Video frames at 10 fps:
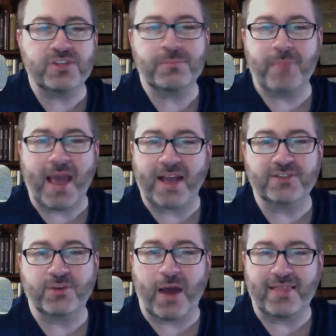back.
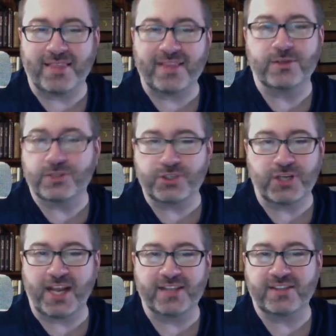So I think there's a
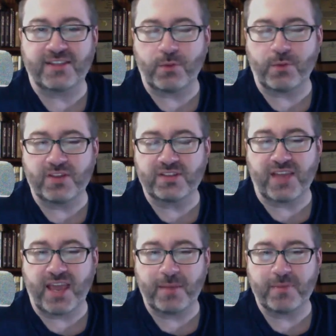chance that they win this
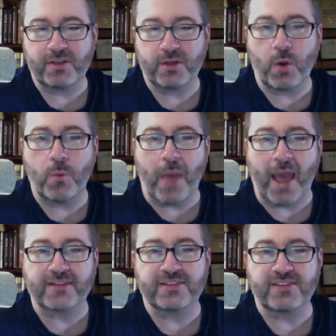game and go
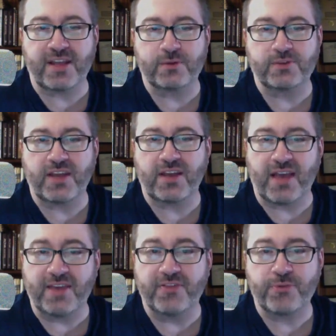back to San Jose
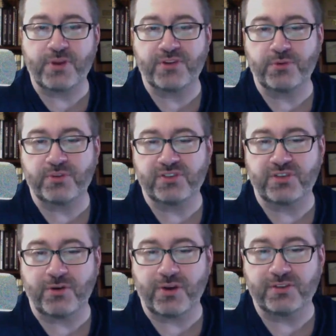ahead 3-2 in the
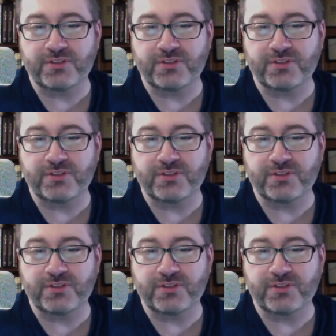series.